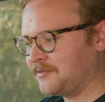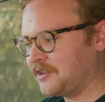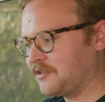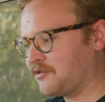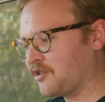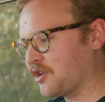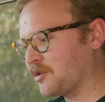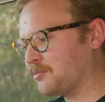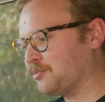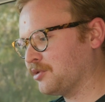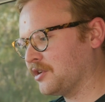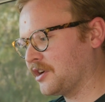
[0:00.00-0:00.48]
You've
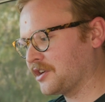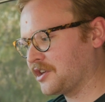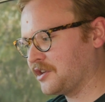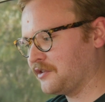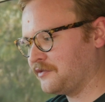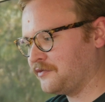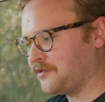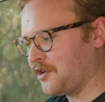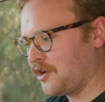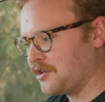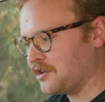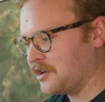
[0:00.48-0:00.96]
got to plug your
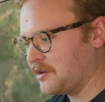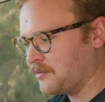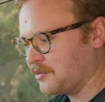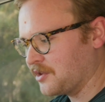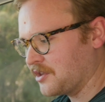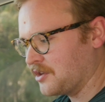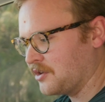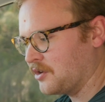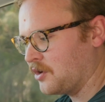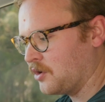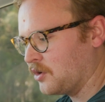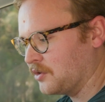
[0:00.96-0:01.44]
phone in with
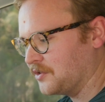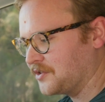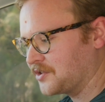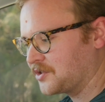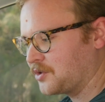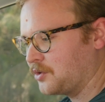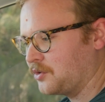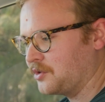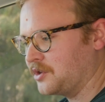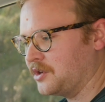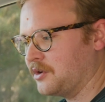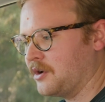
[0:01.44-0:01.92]
an old
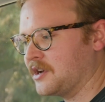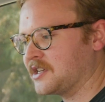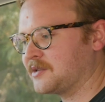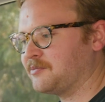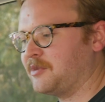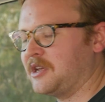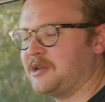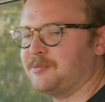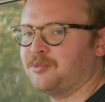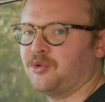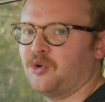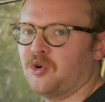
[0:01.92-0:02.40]
school
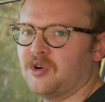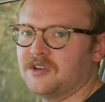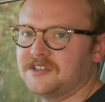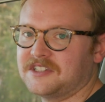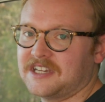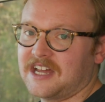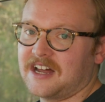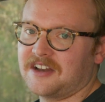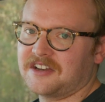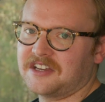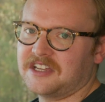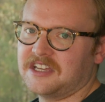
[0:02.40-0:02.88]
USB port
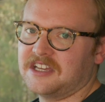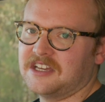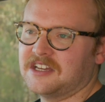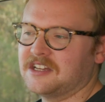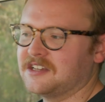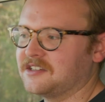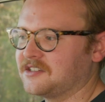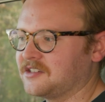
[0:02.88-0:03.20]
down here